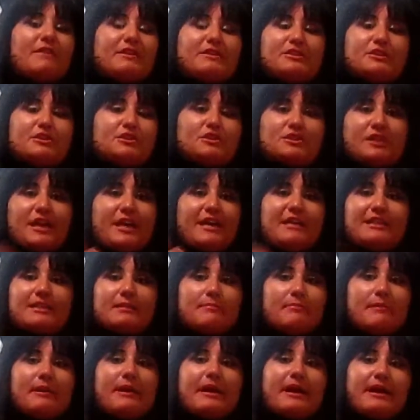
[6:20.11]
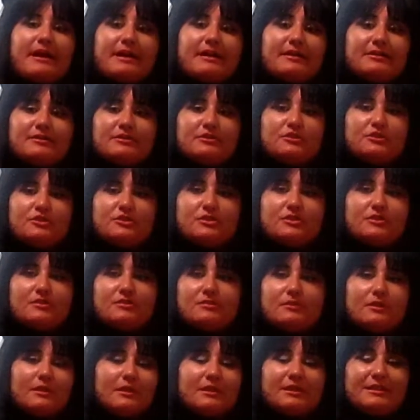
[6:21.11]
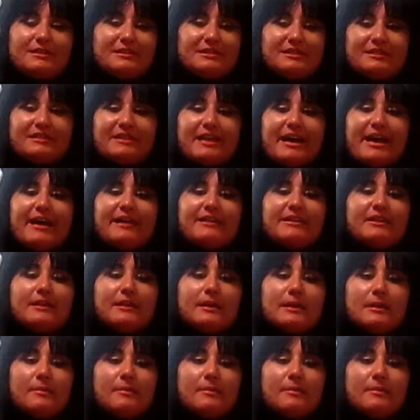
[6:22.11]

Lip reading: I just tied in the back and just did that,